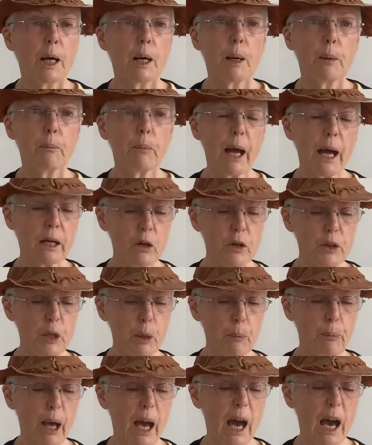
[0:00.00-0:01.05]
Back on the
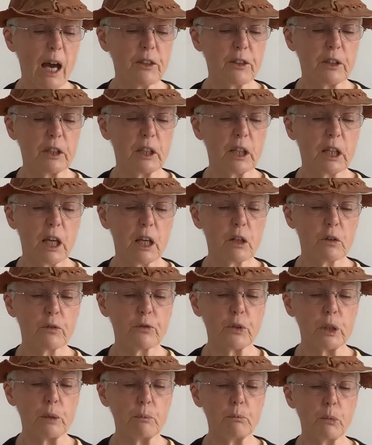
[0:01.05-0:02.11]
path in a
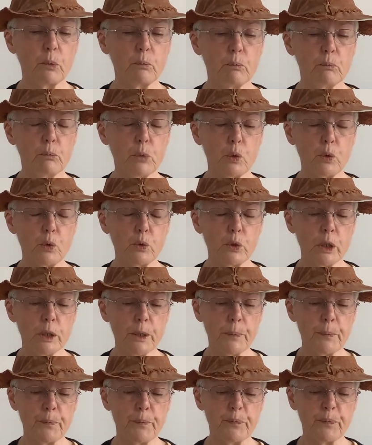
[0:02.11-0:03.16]
carefree mood
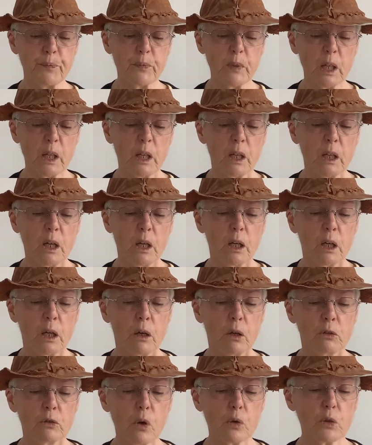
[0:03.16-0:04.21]

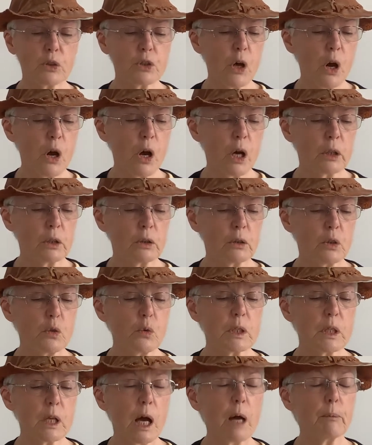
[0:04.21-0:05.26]
rode Dawn, who
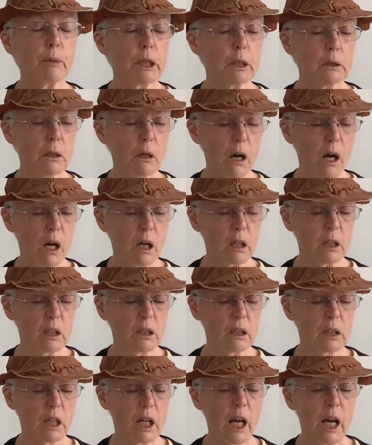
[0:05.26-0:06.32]
was humming along,
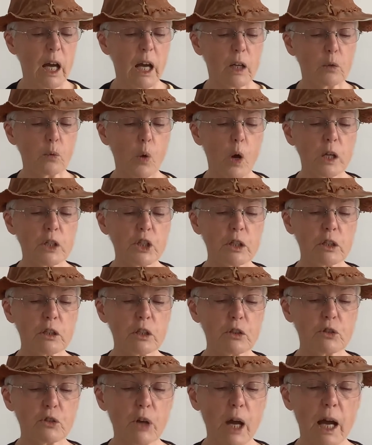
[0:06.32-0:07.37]
and watching the
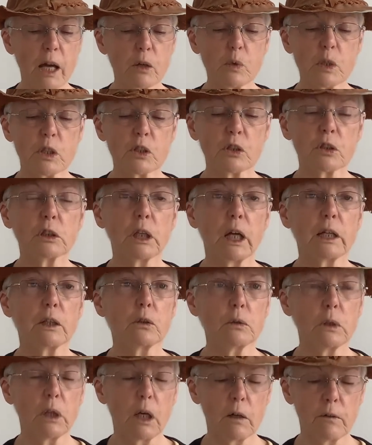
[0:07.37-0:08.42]
track was her light o'
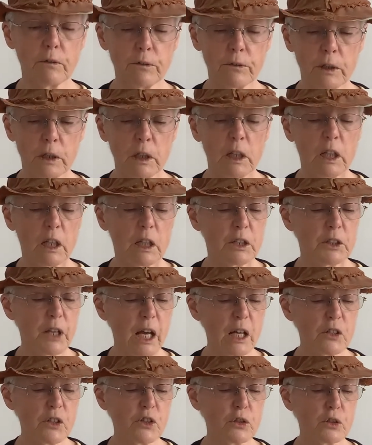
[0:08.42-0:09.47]
love,
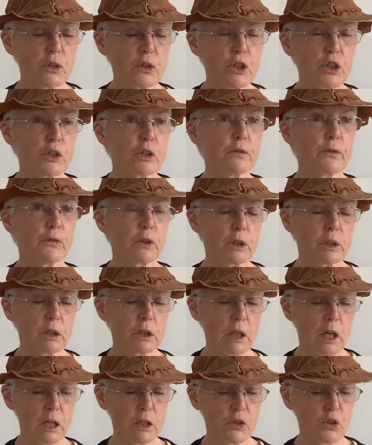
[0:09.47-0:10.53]
Dancer, sure-footed
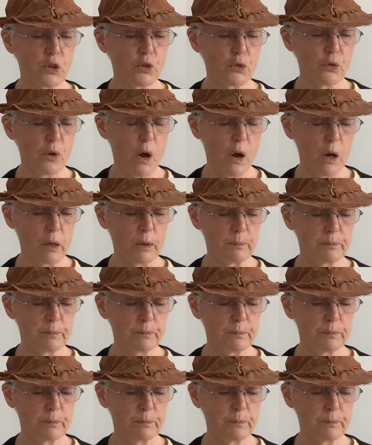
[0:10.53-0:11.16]
and strong.